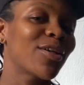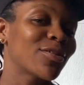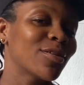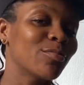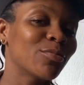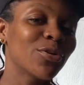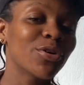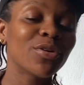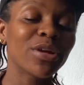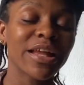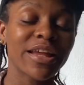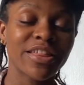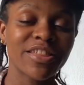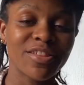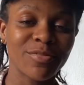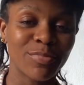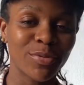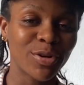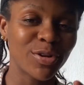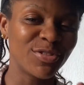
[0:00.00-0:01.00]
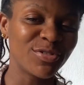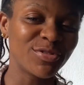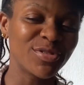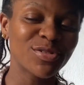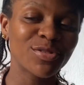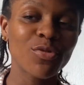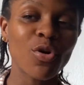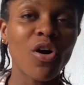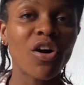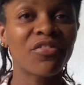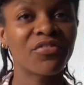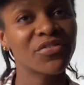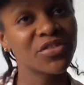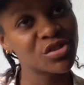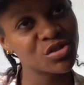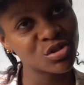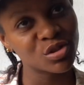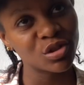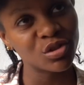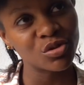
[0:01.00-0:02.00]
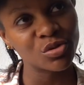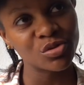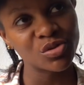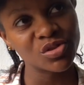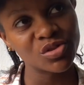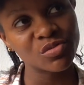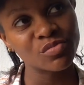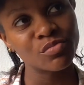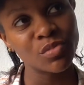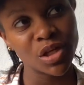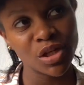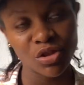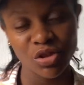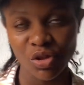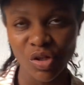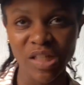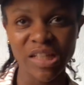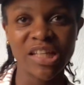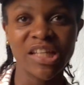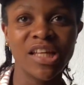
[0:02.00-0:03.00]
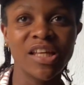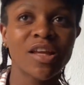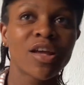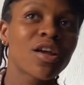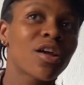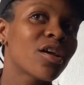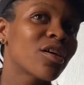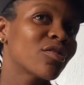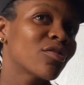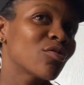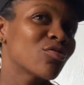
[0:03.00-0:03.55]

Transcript: so I'm gonna get cheap clothes, office clothes majorly.